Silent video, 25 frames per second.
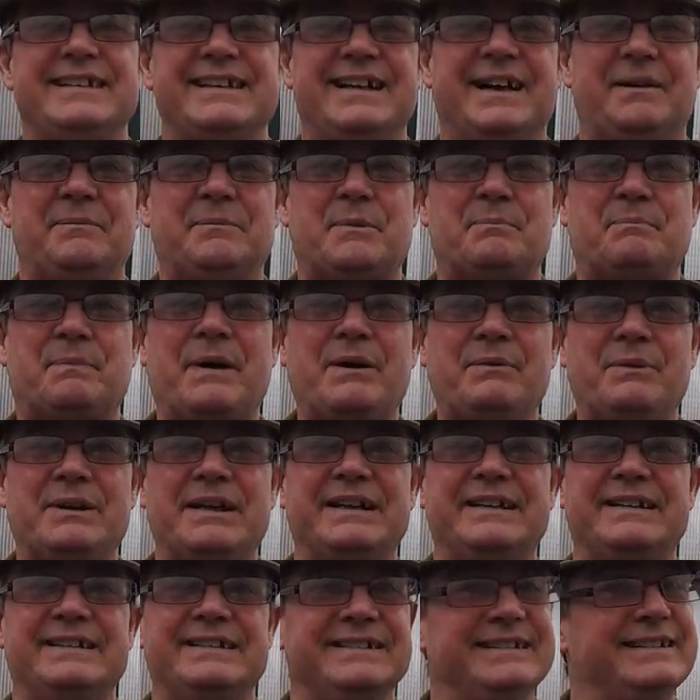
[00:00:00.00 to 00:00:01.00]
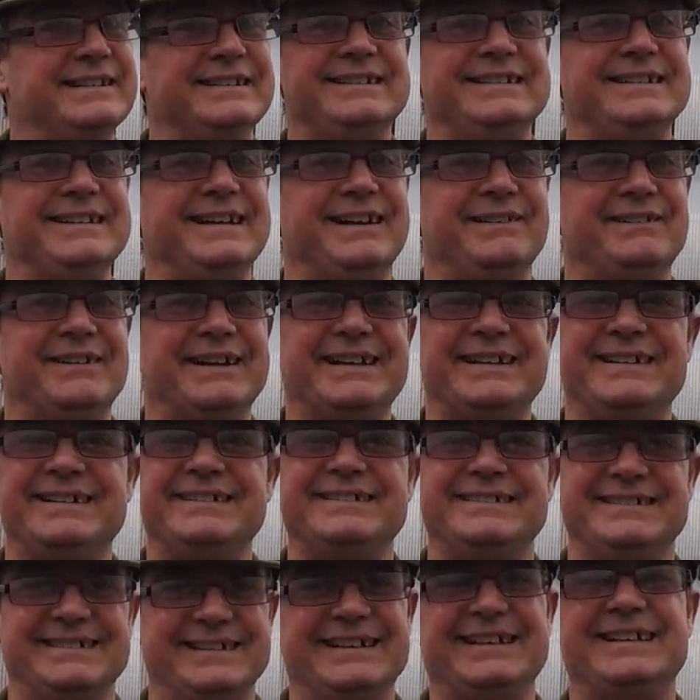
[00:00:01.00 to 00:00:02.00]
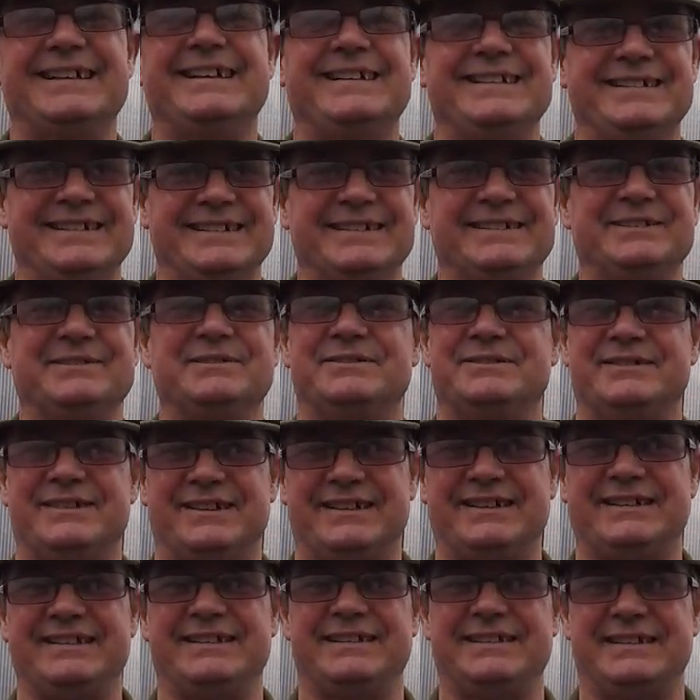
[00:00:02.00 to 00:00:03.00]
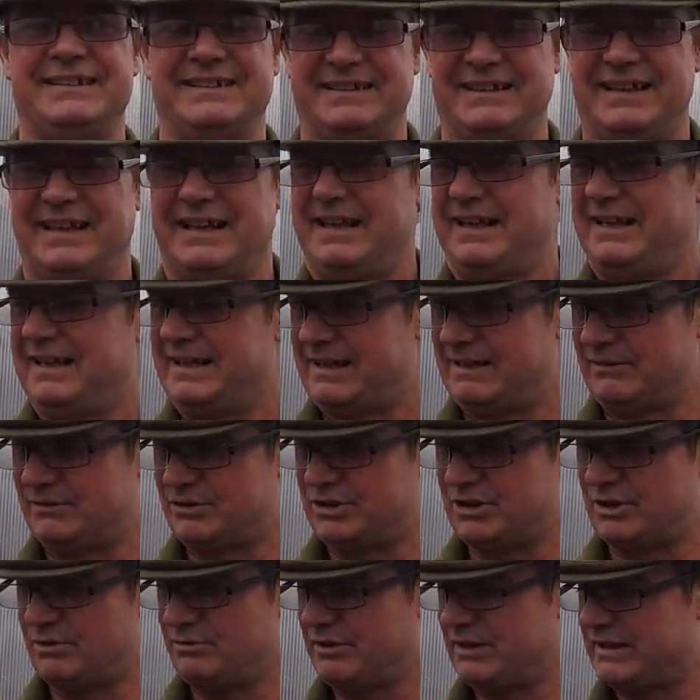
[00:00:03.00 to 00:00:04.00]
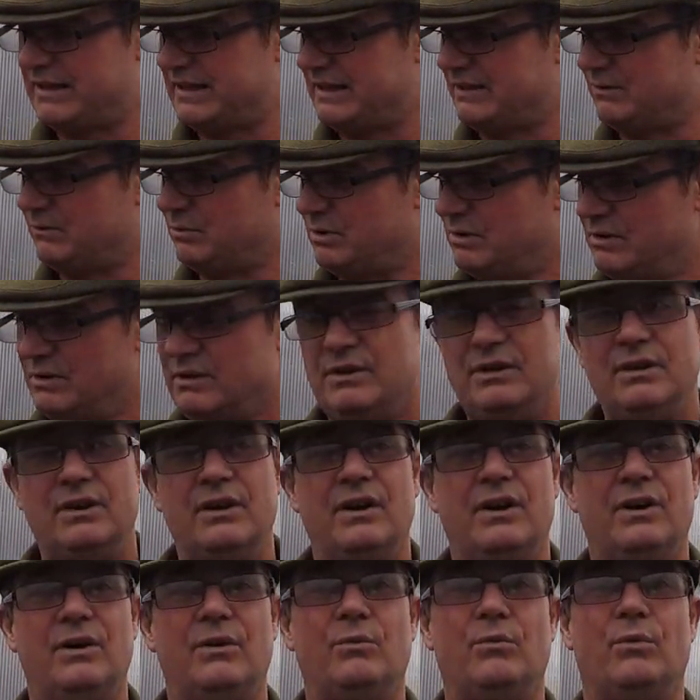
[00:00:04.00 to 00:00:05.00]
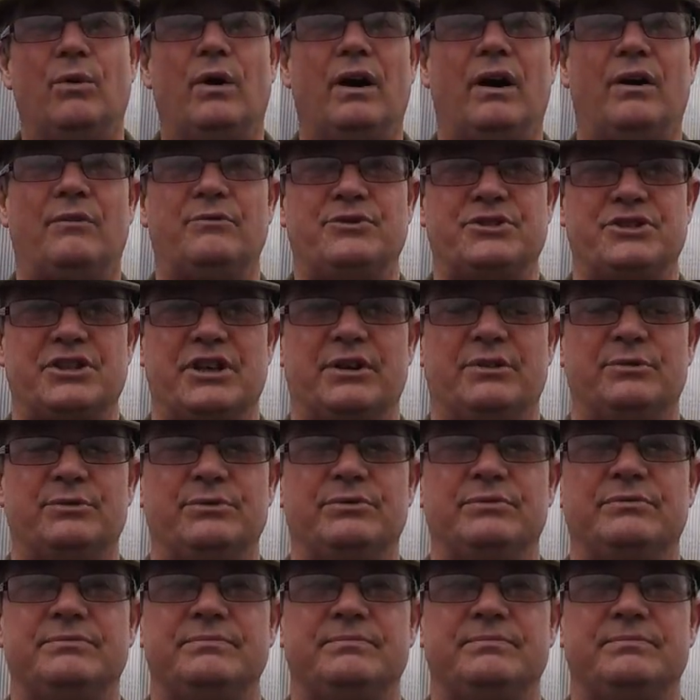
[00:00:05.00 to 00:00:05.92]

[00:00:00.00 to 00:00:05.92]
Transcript: I'm a poet and didn't know it. Yeah, I know. Right, I'll show you now what I've sown.